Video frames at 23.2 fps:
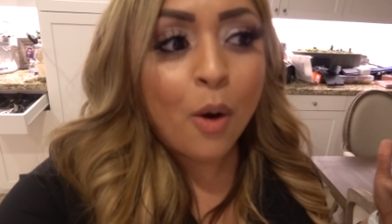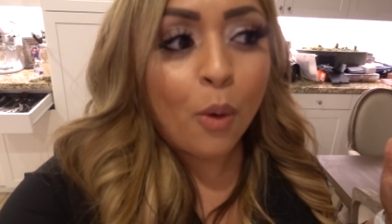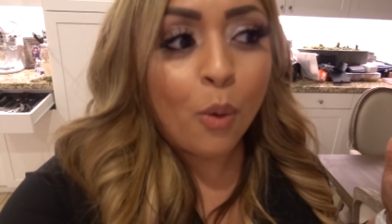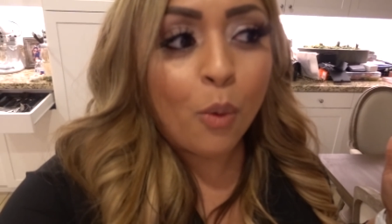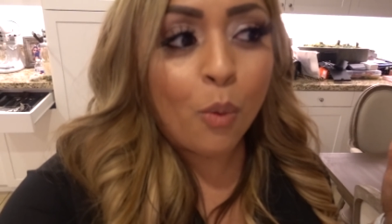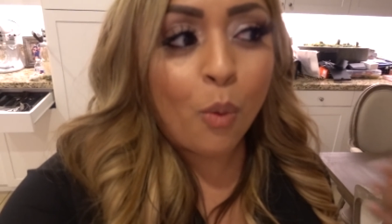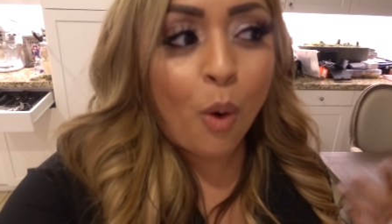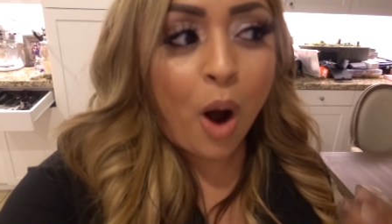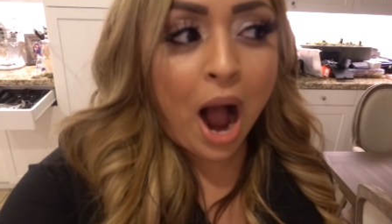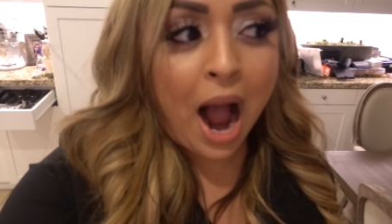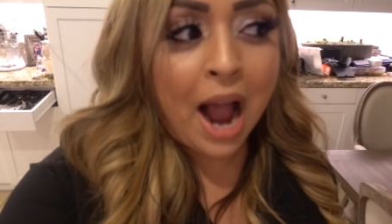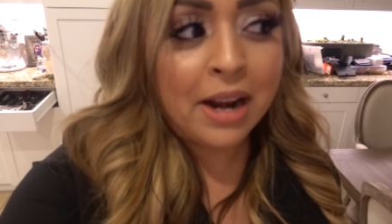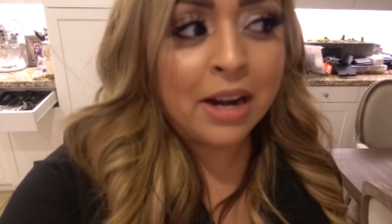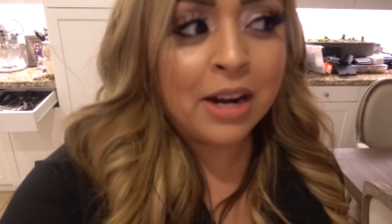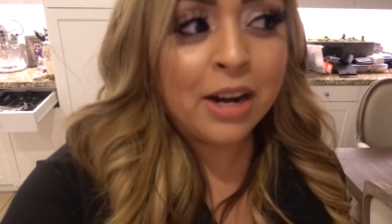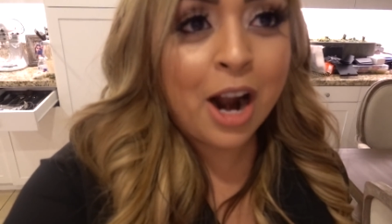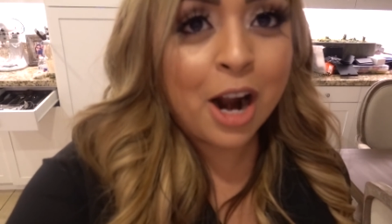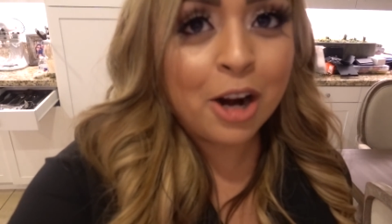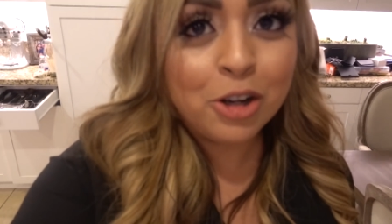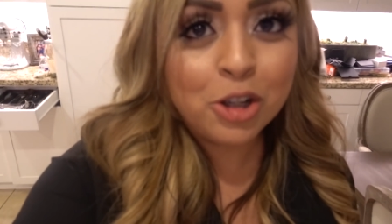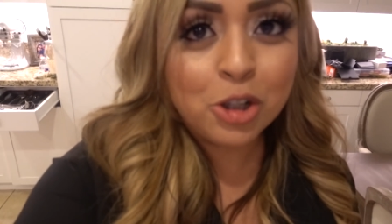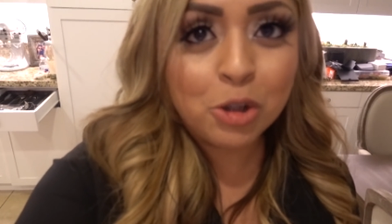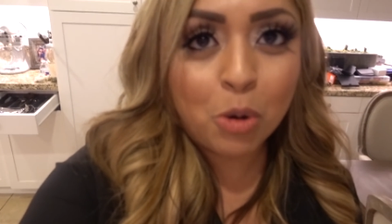Why did
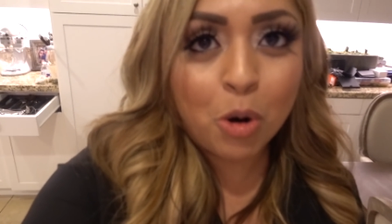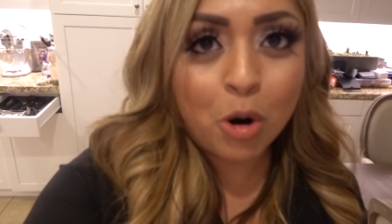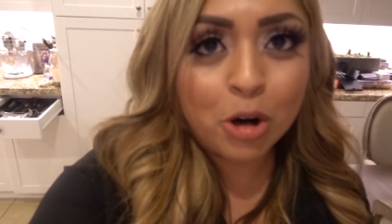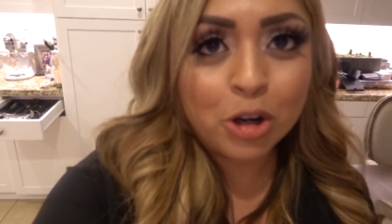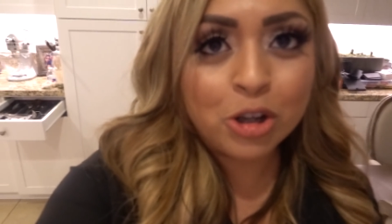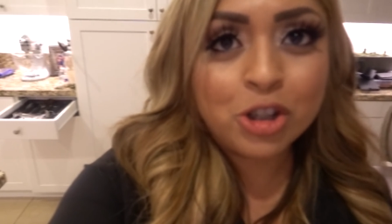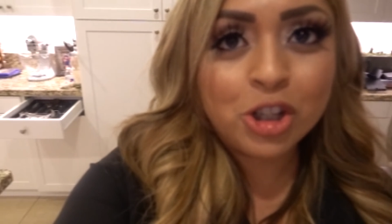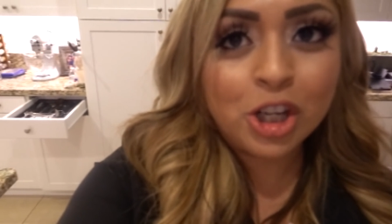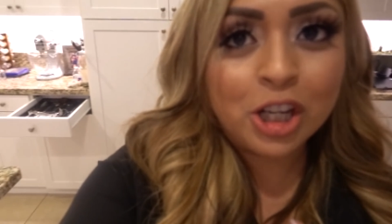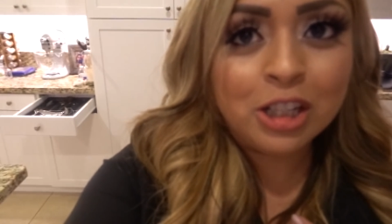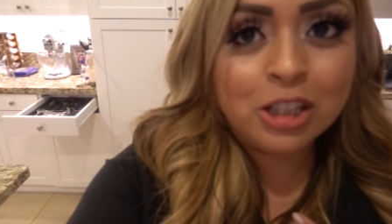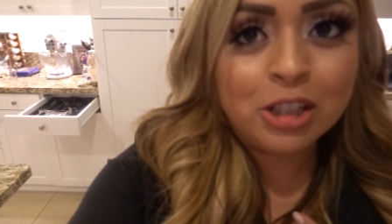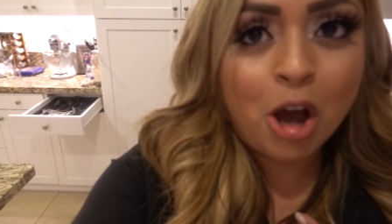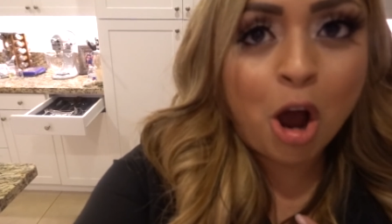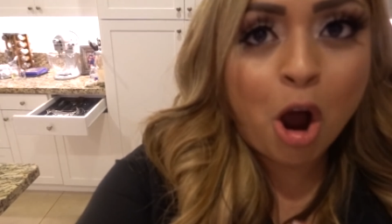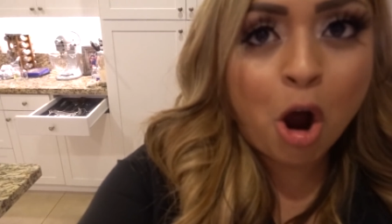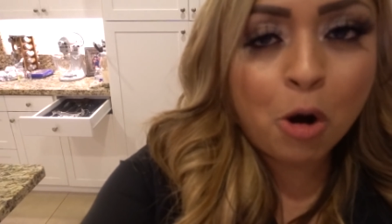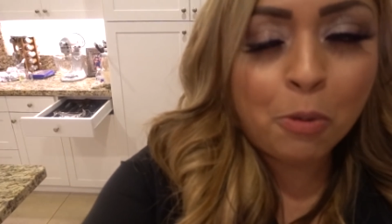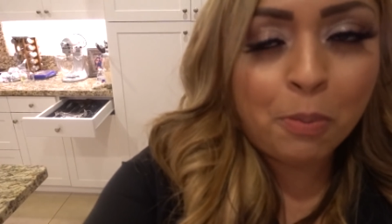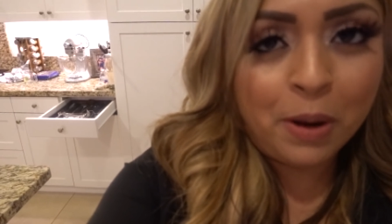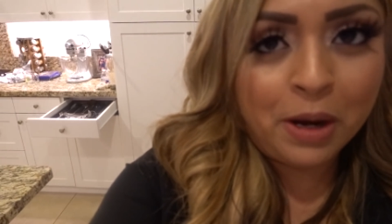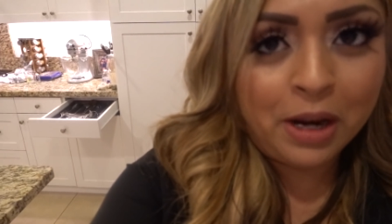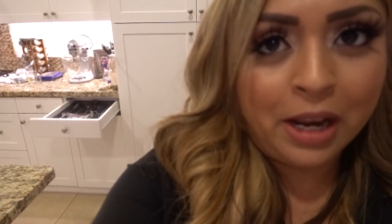our drawer just
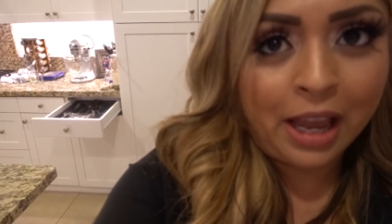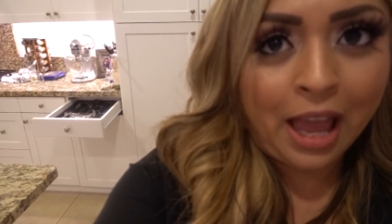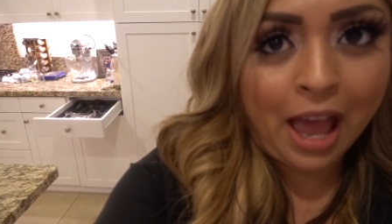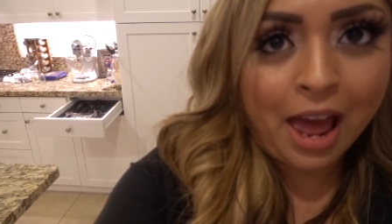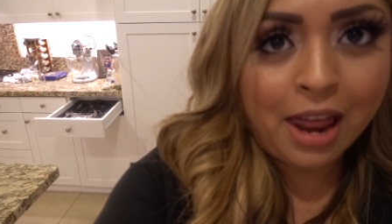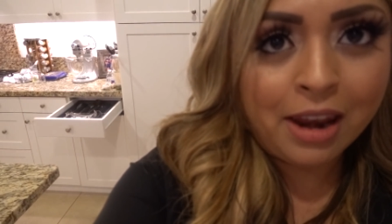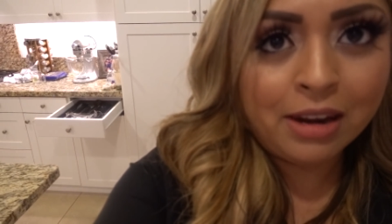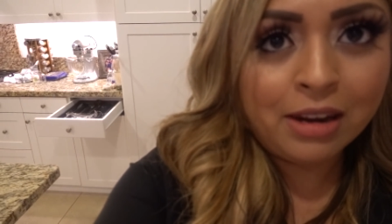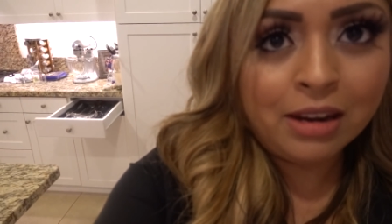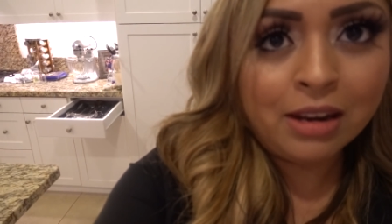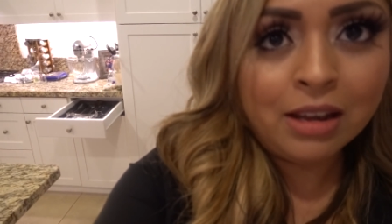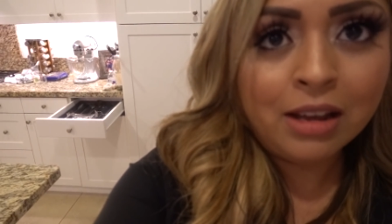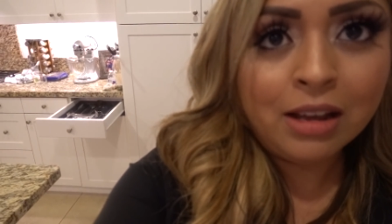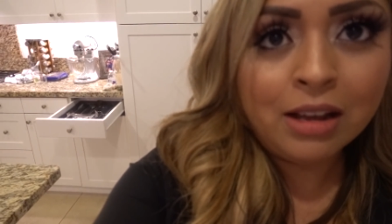open again?